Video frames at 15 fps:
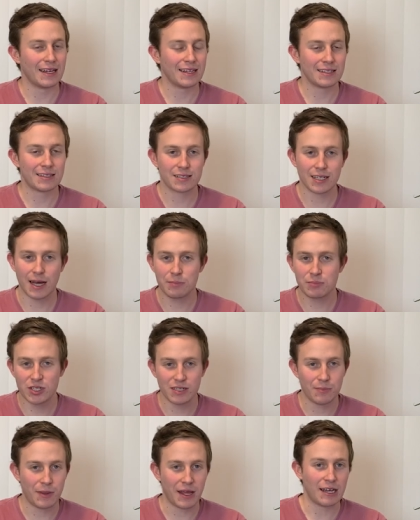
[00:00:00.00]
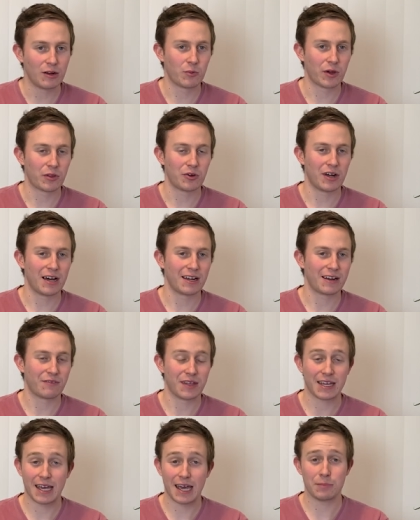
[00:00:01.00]
It's up to debate whether or not
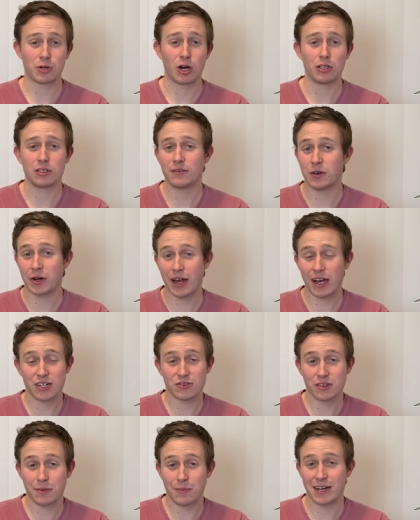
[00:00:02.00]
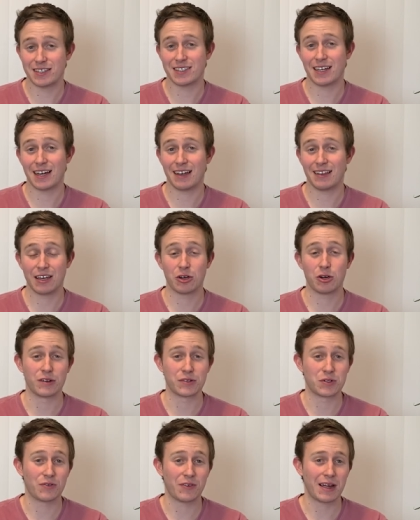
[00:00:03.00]
if they kept all of their cash from the past decade, they could
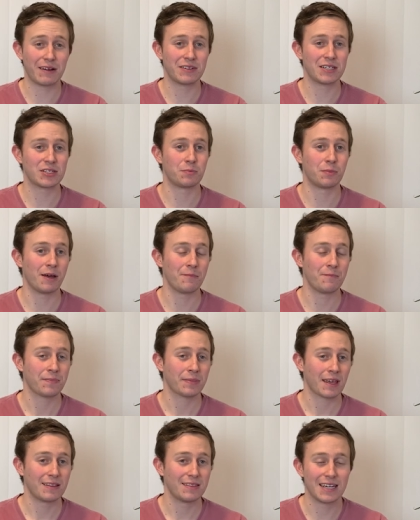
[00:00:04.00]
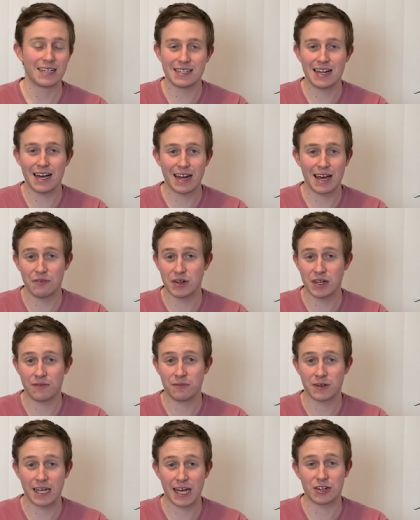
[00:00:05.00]
have survived this, but they did not have
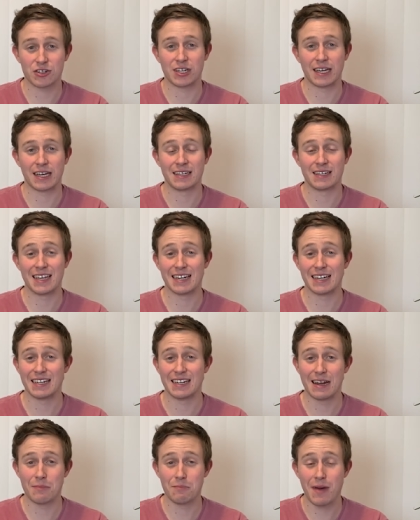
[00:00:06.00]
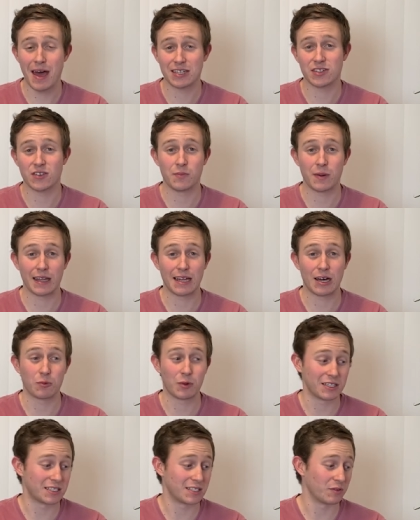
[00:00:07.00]
enough cash on hand and they needed a massive
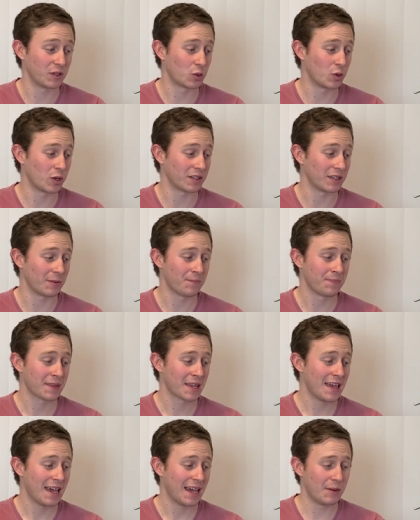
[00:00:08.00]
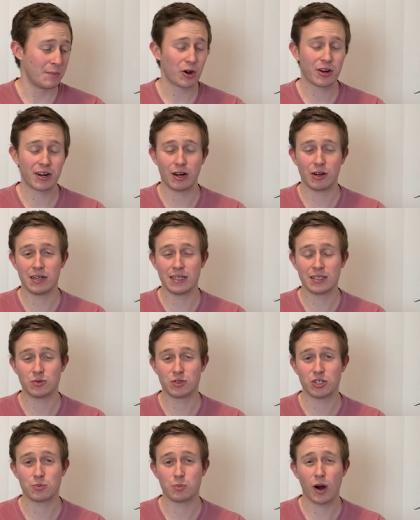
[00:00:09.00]
bailout relatively quickly. And American Airlines,
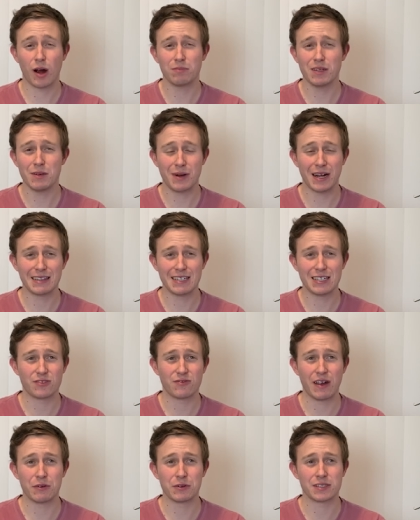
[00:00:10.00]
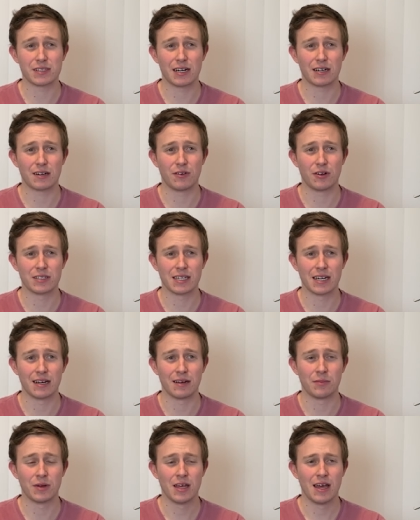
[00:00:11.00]
which is probably my least favorite stock of all
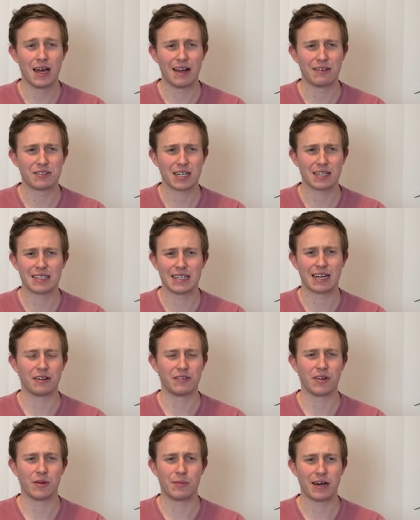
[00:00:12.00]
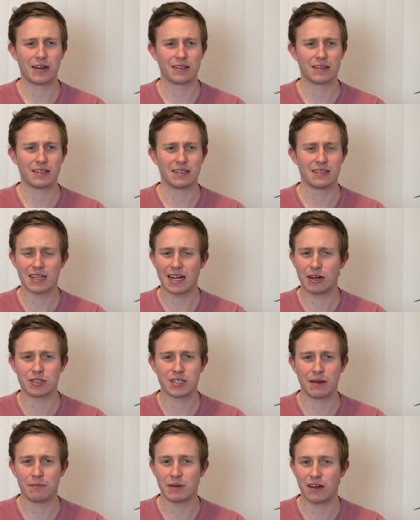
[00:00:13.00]
time, I've talked negatively about it the
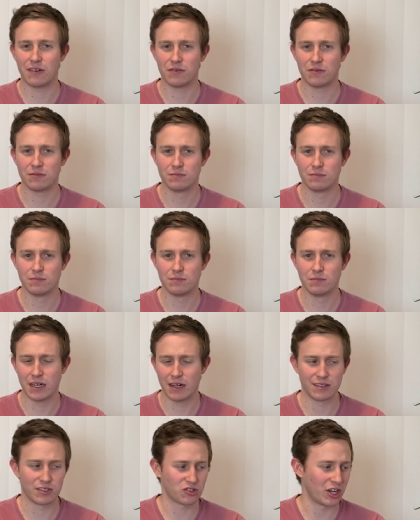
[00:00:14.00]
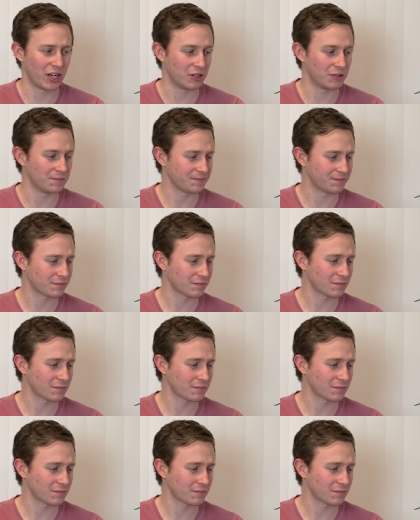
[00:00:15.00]
entire time that I've been on this channel.